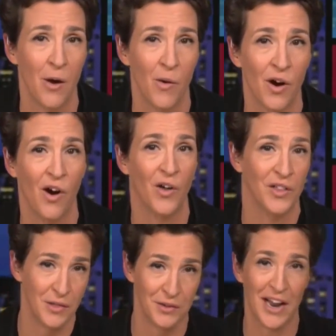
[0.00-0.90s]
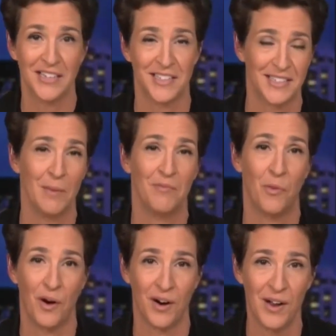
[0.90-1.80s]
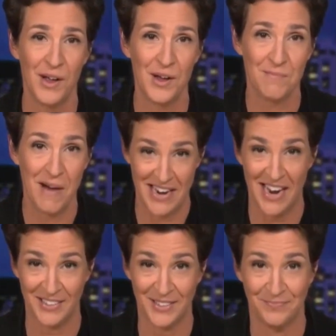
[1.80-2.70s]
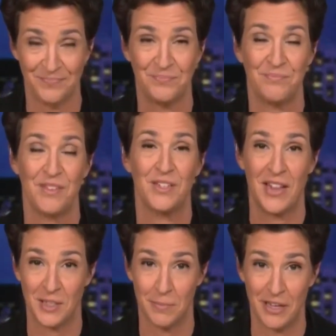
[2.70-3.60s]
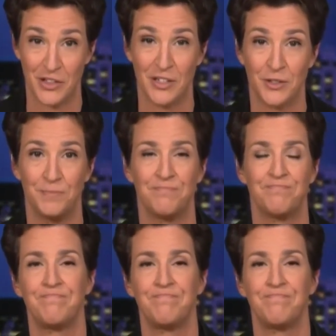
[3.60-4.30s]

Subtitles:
hour all the other nights except for Mondays. So that's a big change.